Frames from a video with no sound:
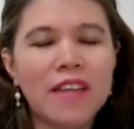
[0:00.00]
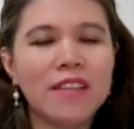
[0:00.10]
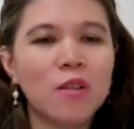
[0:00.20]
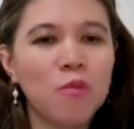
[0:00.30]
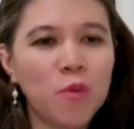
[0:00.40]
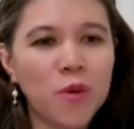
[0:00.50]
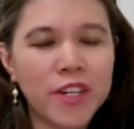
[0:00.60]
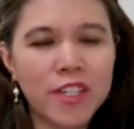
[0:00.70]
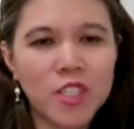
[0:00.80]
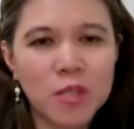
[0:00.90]
So final
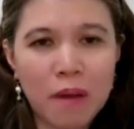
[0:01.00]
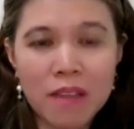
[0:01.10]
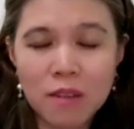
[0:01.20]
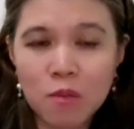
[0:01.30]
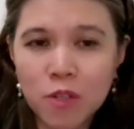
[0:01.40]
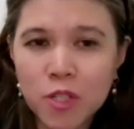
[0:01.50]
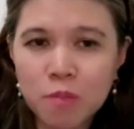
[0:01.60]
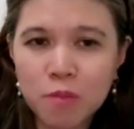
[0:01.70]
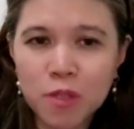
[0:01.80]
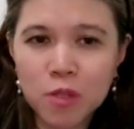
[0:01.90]
words
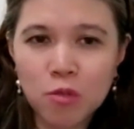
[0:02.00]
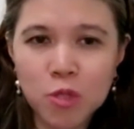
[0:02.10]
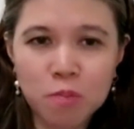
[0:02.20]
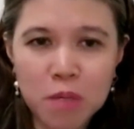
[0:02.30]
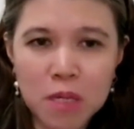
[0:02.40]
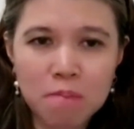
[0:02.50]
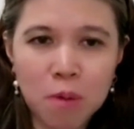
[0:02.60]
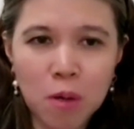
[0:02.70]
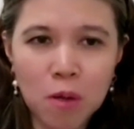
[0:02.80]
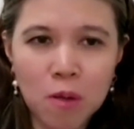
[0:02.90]
for those
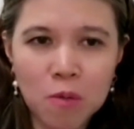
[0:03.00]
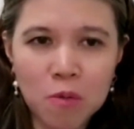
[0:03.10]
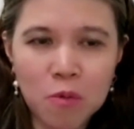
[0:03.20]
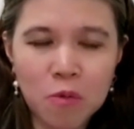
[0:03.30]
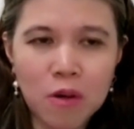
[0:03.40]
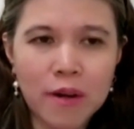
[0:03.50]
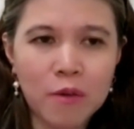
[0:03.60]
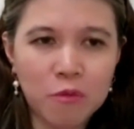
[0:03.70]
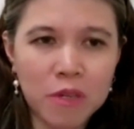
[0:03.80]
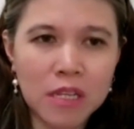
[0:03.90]
people who
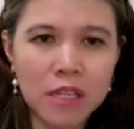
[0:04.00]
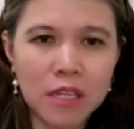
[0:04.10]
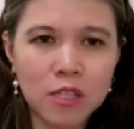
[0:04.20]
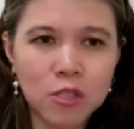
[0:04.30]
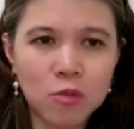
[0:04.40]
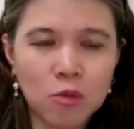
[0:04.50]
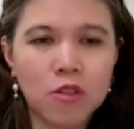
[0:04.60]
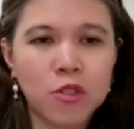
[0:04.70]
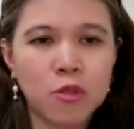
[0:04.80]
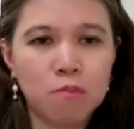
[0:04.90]
are willing to
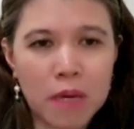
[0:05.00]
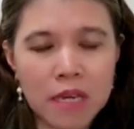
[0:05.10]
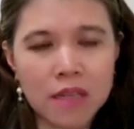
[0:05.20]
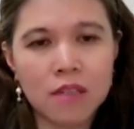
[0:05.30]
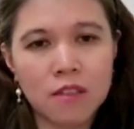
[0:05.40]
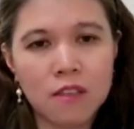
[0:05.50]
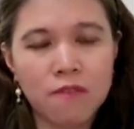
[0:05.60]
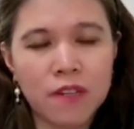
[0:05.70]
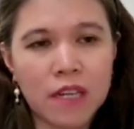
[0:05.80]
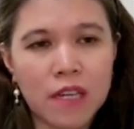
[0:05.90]
also make a
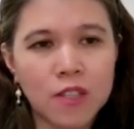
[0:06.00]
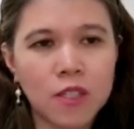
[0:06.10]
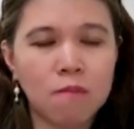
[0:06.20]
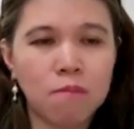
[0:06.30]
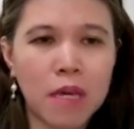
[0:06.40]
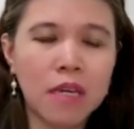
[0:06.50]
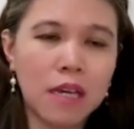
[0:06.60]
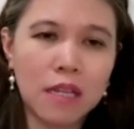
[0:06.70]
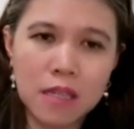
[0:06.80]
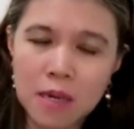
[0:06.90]
difference and
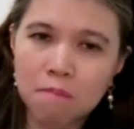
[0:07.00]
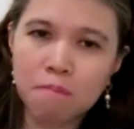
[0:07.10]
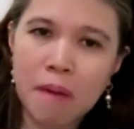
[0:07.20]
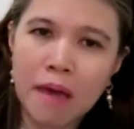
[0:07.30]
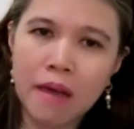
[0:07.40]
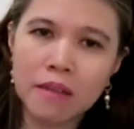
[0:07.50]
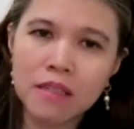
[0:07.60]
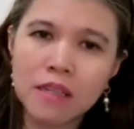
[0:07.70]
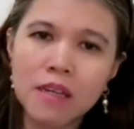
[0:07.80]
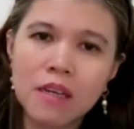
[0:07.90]
make an
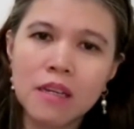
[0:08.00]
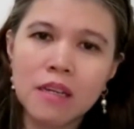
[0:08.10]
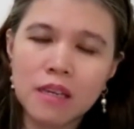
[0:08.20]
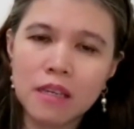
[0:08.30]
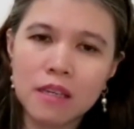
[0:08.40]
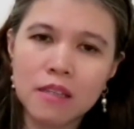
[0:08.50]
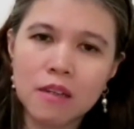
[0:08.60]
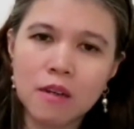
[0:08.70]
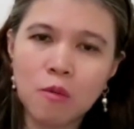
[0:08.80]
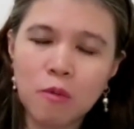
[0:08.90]
impact,
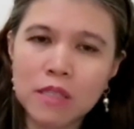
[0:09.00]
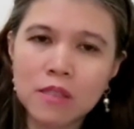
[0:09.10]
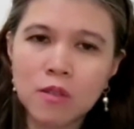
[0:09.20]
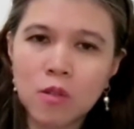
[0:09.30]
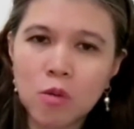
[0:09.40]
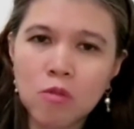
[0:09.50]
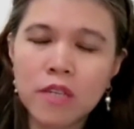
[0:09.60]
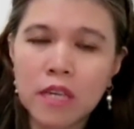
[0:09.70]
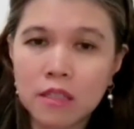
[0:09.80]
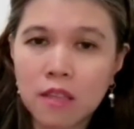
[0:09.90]
and what
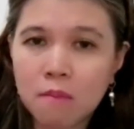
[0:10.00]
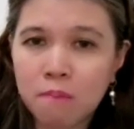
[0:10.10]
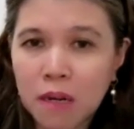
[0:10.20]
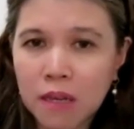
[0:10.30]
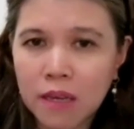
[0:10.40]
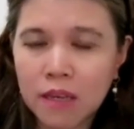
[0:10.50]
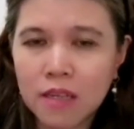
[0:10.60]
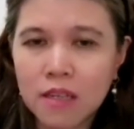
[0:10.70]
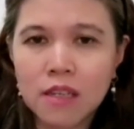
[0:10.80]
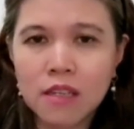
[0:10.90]
role can they
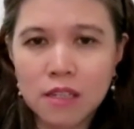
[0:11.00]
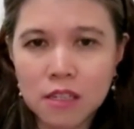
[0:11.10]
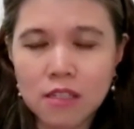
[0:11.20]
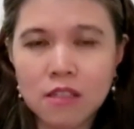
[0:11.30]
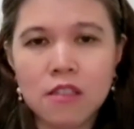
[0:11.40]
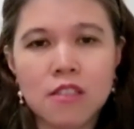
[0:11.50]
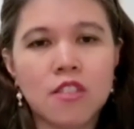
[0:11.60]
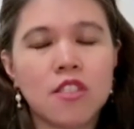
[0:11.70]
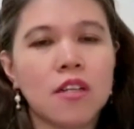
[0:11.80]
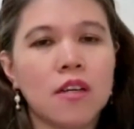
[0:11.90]
play in
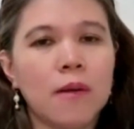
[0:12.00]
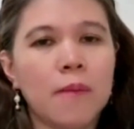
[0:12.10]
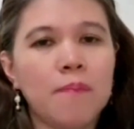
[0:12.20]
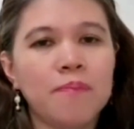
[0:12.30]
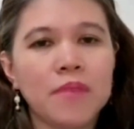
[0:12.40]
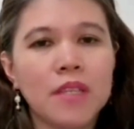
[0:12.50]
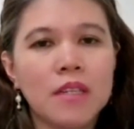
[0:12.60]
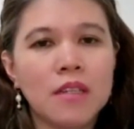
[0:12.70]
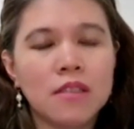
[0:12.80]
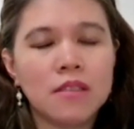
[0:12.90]
this
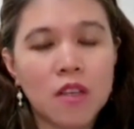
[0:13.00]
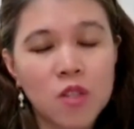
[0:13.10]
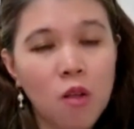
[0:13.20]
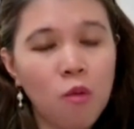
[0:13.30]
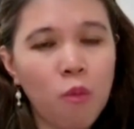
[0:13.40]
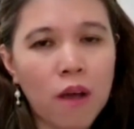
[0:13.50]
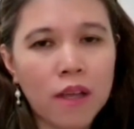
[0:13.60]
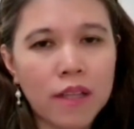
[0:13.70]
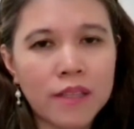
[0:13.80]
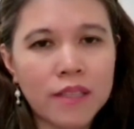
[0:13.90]
TESOL
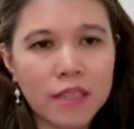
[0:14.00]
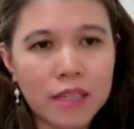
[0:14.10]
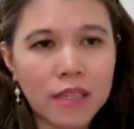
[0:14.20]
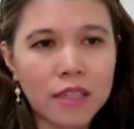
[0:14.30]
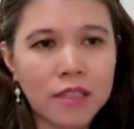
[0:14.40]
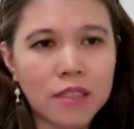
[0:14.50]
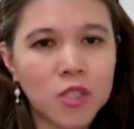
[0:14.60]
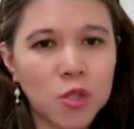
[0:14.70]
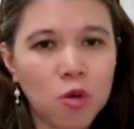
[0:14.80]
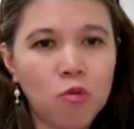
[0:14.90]
1
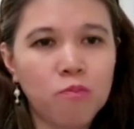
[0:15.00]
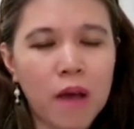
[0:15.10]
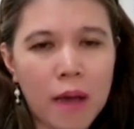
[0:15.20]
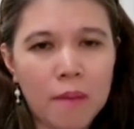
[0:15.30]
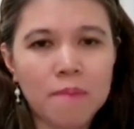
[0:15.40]
and scope?